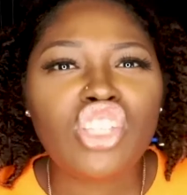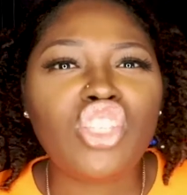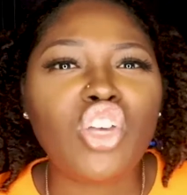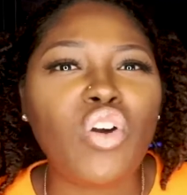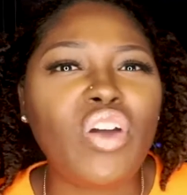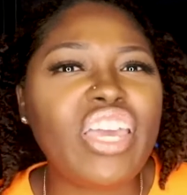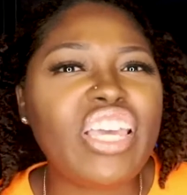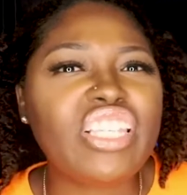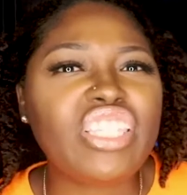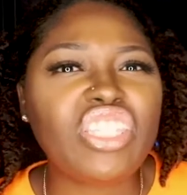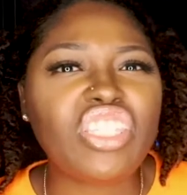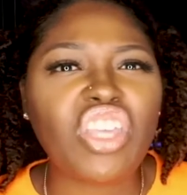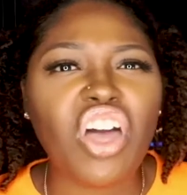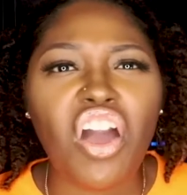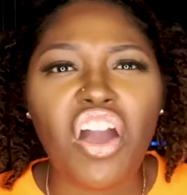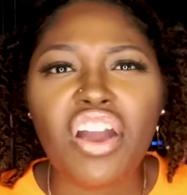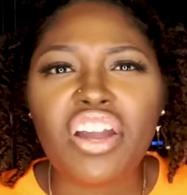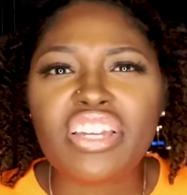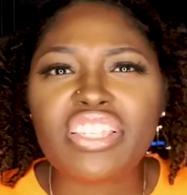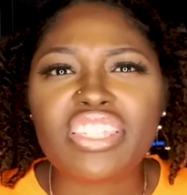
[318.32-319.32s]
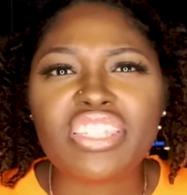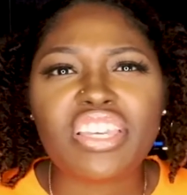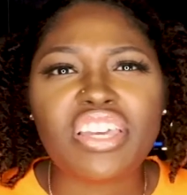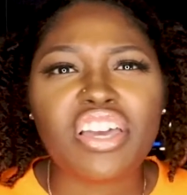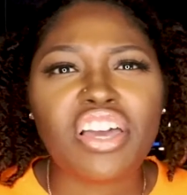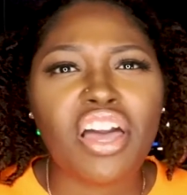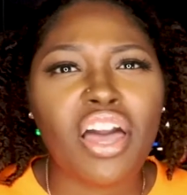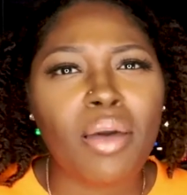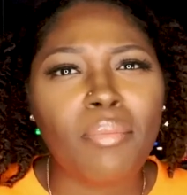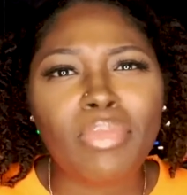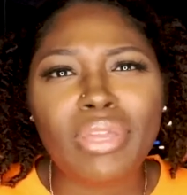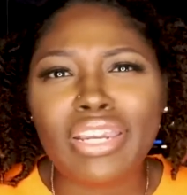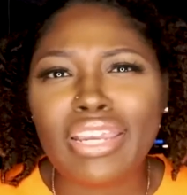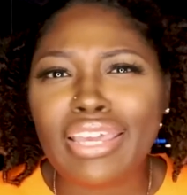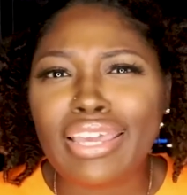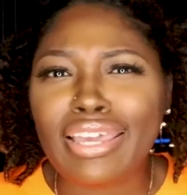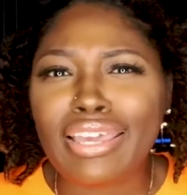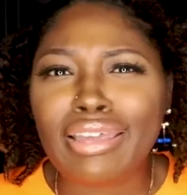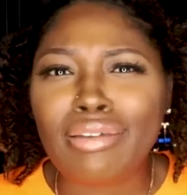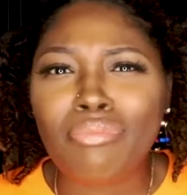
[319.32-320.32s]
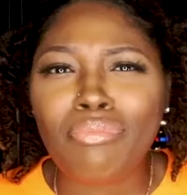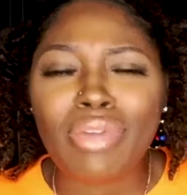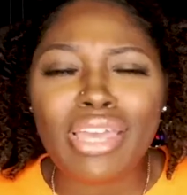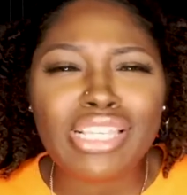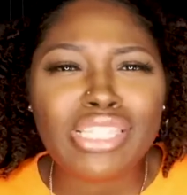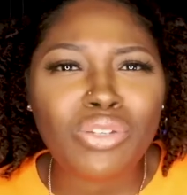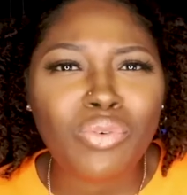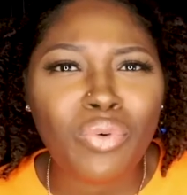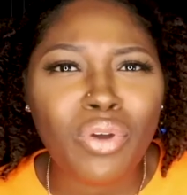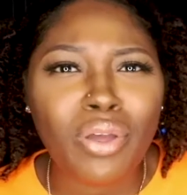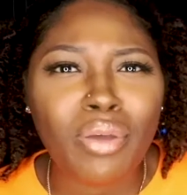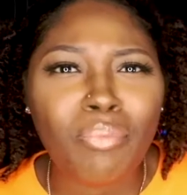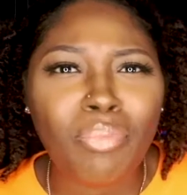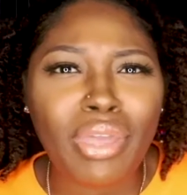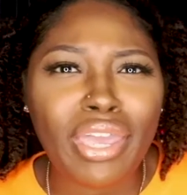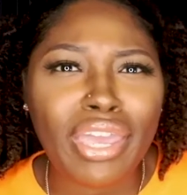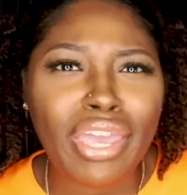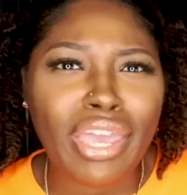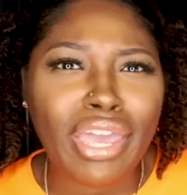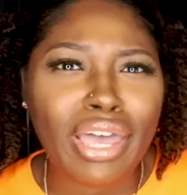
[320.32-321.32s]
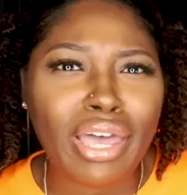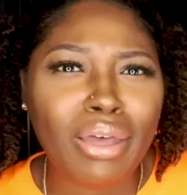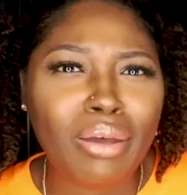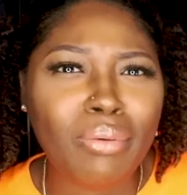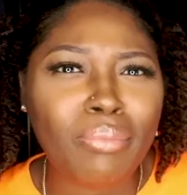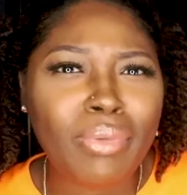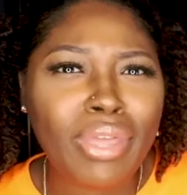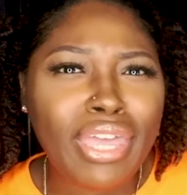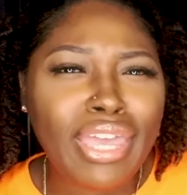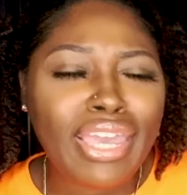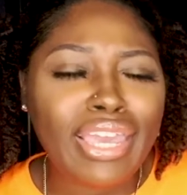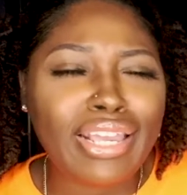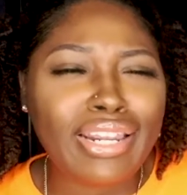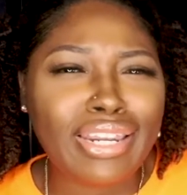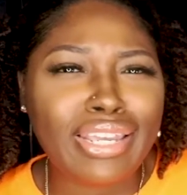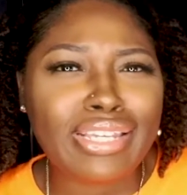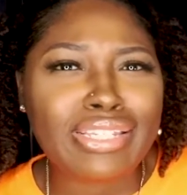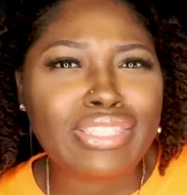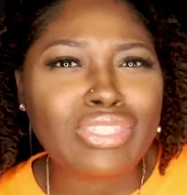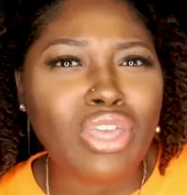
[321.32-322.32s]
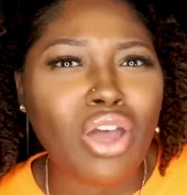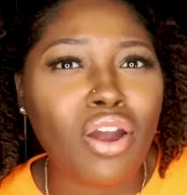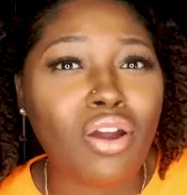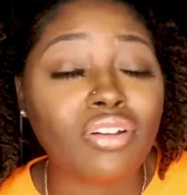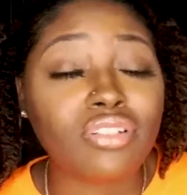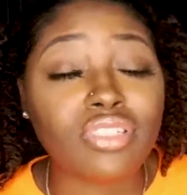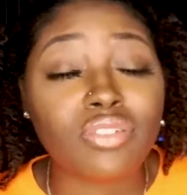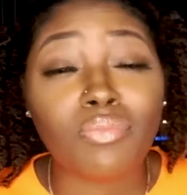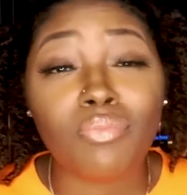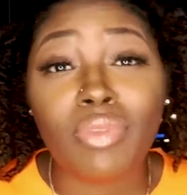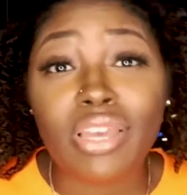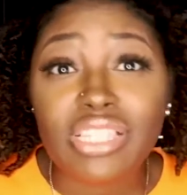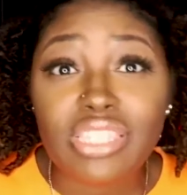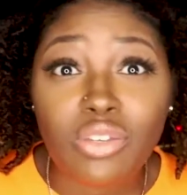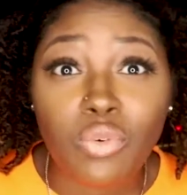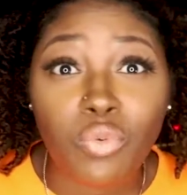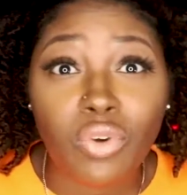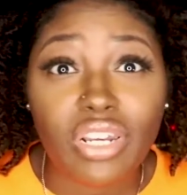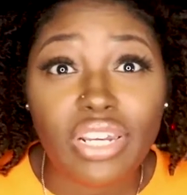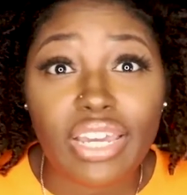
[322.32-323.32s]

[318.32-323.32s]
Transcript: So he starts coming in, messing with Pam, and then starts messing